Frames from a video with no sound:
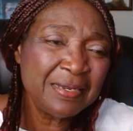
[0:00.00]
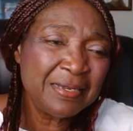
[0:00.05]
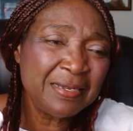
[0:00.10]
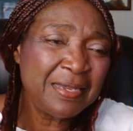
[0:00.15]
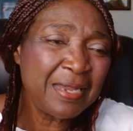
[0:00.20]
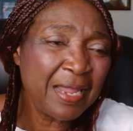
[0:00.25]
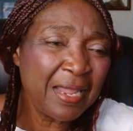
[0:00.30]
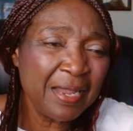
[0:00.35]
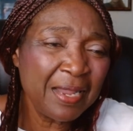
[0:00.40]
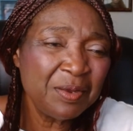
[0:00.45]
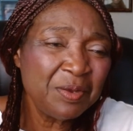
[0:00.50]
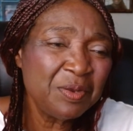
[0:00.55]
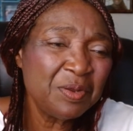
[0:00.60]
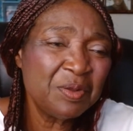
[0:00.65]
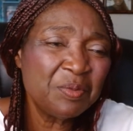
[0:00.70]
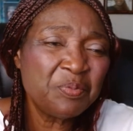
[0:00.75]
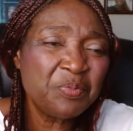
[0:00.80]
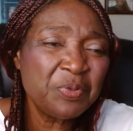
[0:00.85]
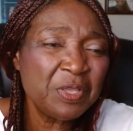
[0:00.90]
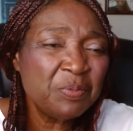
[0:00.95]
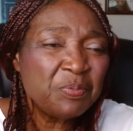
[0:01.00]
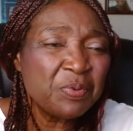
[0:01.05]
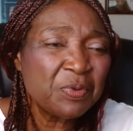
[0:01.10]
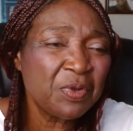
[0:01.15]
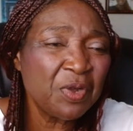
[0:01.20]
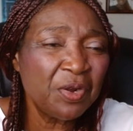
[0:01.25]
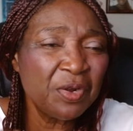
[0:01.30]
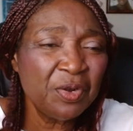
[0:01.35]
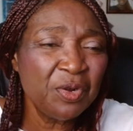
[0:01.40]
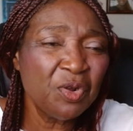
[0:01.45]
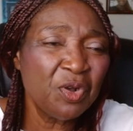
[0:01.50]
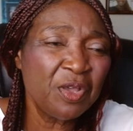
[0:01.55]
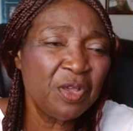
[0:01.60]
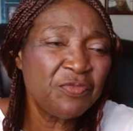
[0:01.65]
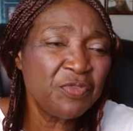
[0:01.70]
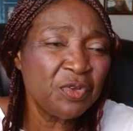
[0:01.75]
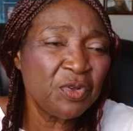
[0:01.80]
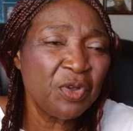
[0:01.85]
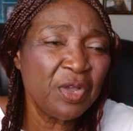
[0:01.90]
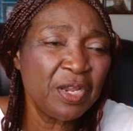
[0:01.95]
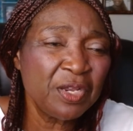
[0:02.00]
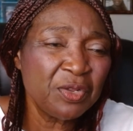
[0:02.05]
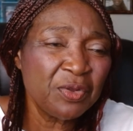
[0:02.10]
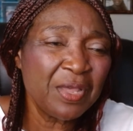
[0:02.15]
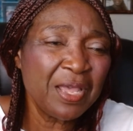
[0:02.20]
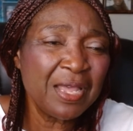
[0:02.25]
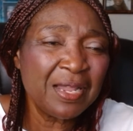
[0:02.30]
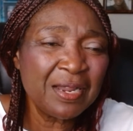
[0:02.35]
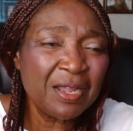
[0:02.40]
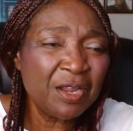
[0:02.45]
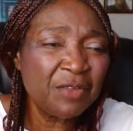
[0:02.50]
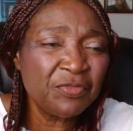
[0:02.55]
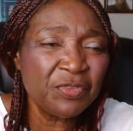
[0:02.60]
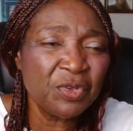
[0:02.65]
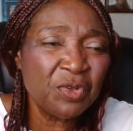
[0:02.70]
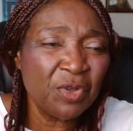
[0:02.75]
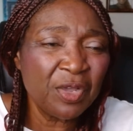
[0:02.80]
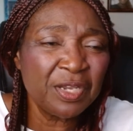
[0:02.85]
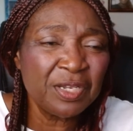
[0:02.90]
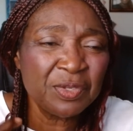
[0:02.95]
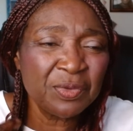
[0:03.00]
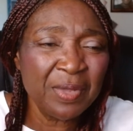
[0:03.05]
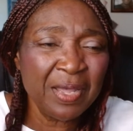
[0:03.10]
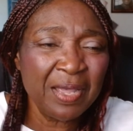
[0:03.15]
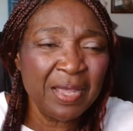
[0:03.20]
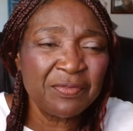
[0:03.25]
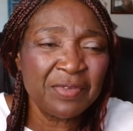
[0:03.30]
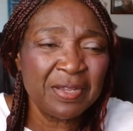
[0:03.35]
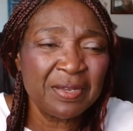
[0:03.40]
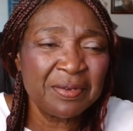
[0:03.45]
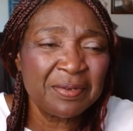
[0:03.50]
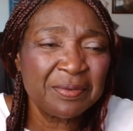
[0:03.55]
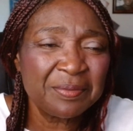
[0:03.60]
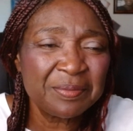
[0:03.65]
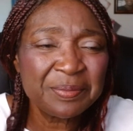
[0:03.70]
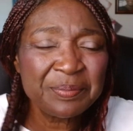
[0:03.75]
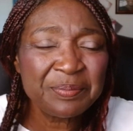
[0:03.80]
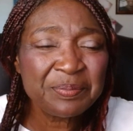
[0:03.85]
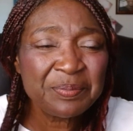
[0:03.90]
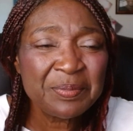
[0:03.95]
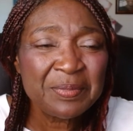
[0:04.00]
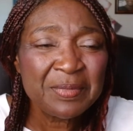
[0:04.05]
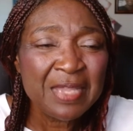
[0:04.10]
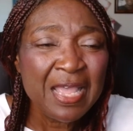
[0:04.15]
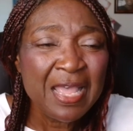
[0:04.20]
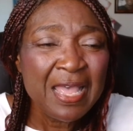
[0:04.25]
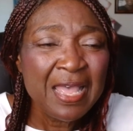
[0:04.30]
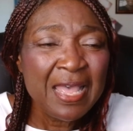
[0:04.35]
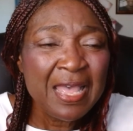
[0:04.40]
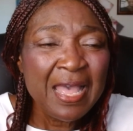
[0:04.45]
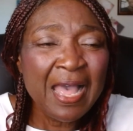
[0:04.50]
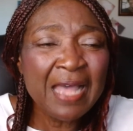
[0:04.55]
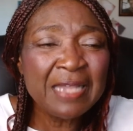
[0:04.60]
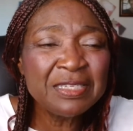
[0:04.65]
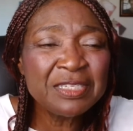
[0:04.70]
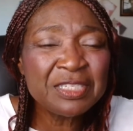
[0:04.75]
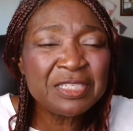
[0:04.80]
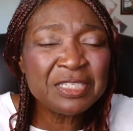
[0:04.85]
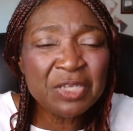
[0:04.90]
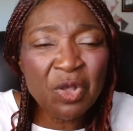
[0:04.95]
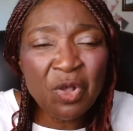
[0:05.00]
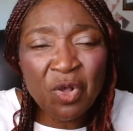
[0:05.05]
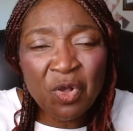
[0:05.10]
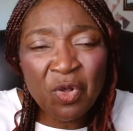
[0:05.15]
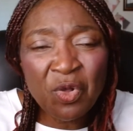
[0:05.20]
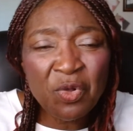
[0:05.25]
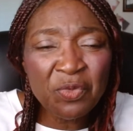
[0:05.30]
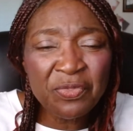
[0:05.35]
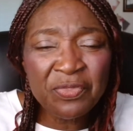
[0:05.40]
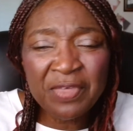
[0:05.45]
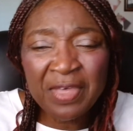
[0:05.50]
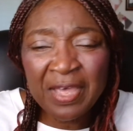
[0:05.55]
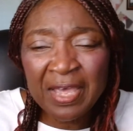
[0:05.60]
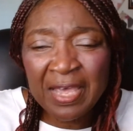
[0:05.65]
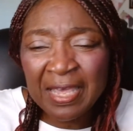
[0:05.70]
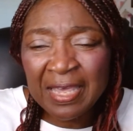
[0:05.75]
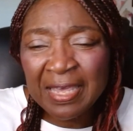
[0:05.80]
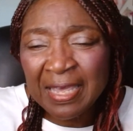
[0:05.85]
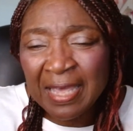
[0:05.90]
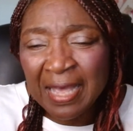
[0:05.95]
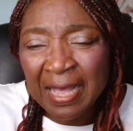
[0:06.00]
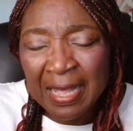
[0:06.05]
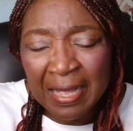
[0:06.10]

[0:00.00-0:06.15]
then people gonna know if you're going to hell or if you're going to heaven. And so they